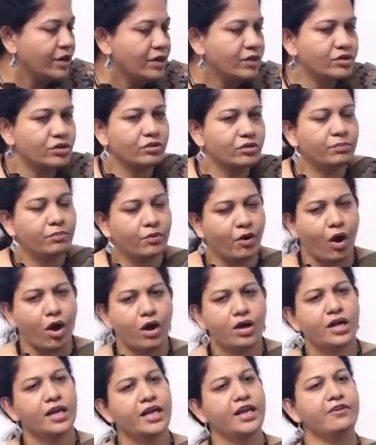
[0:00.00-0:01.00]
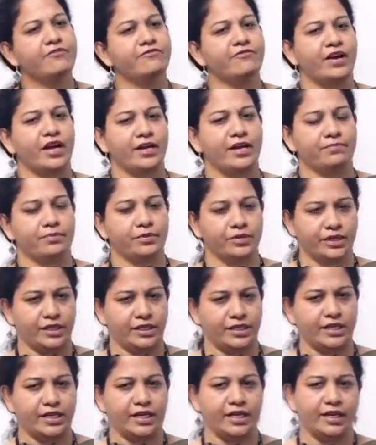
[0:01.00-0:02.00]
So broadly, if I put
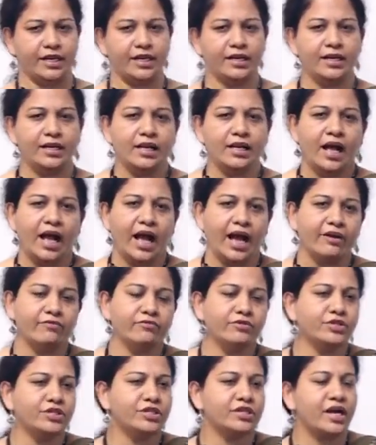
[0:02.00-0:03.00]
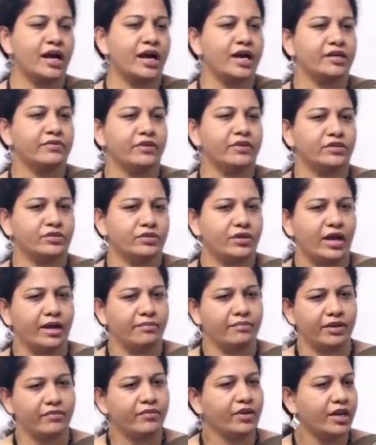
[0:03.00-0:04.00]
it here, I would start with, so
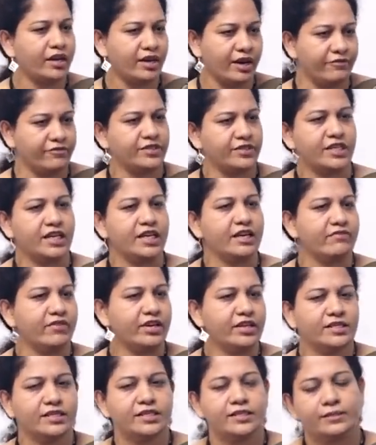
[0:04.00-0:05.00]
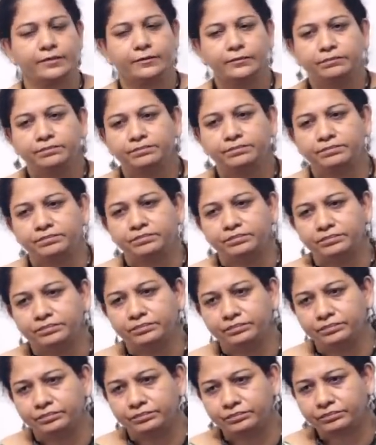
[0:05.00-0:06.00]
I'm giving a rough sequence.
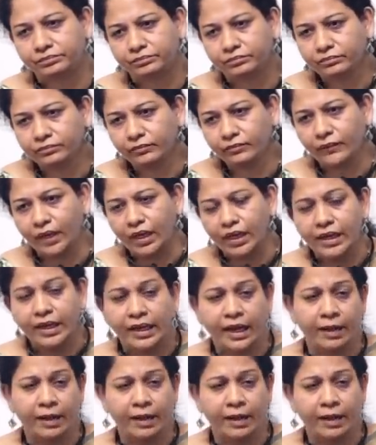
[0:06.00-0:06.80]
Mm, a